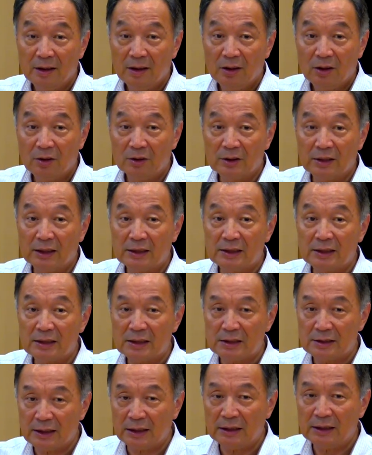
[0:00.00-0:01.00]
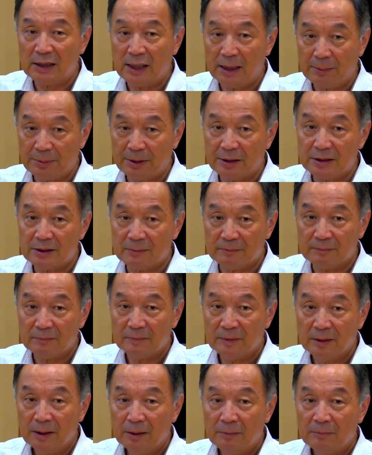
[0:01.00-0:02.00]
or that is state capitalism,
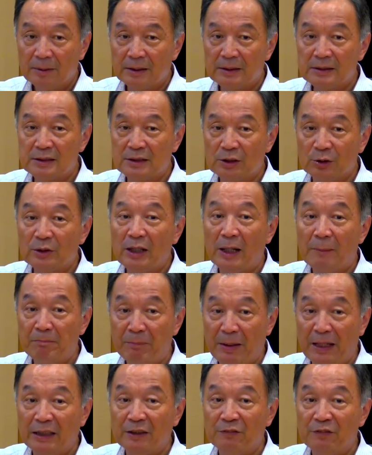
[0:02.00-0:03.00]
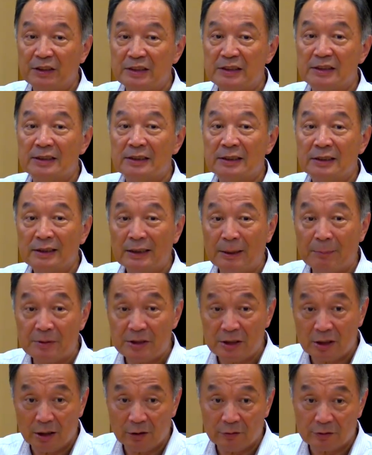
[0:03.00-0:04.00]
but still can benefit
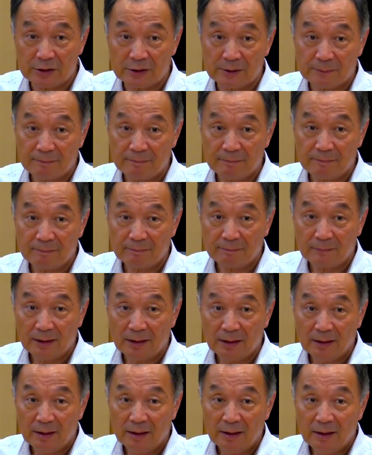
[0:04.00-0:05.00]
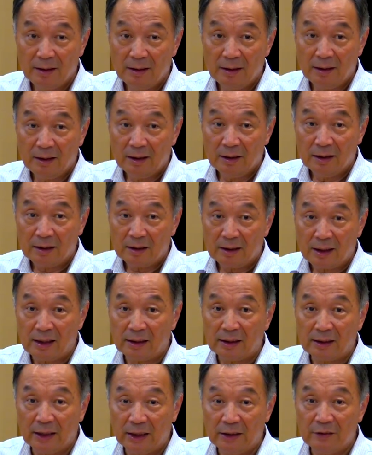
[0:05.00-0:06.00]
themselves,
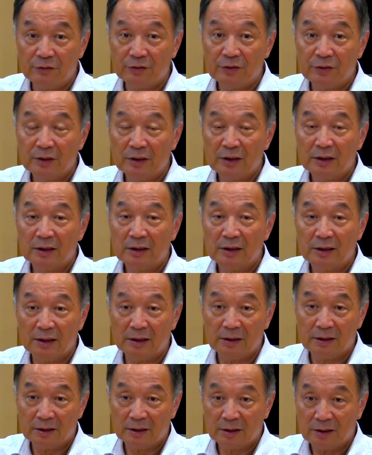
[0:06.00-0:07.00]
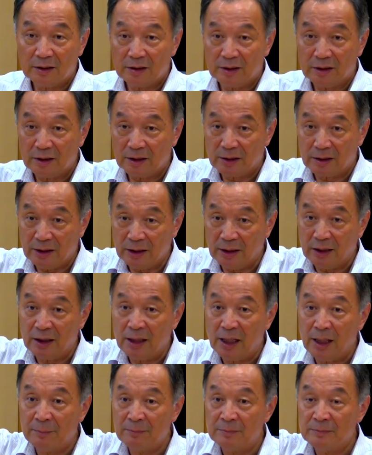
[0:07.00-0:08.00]
can give the
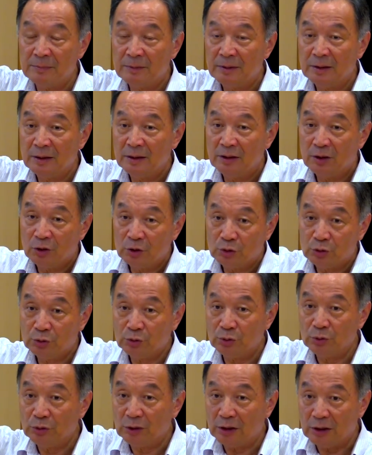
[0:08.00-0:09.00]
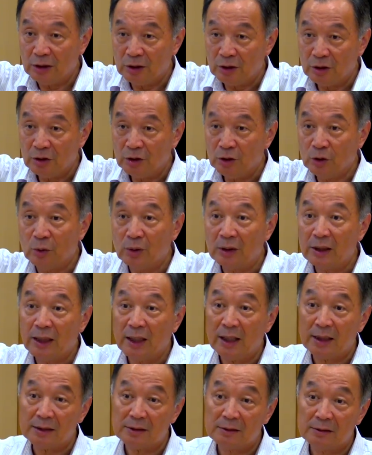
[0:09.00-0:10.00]
income to the low
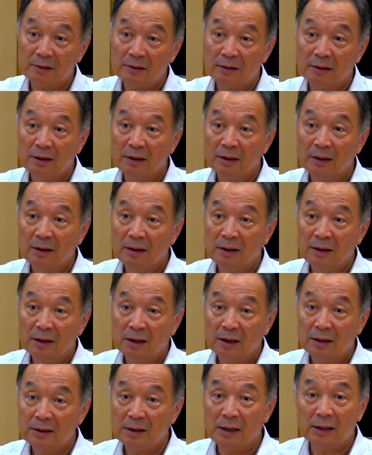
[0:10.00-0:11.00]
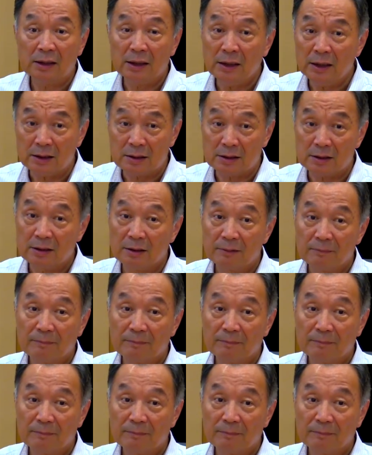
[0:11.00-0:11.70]
class, at least.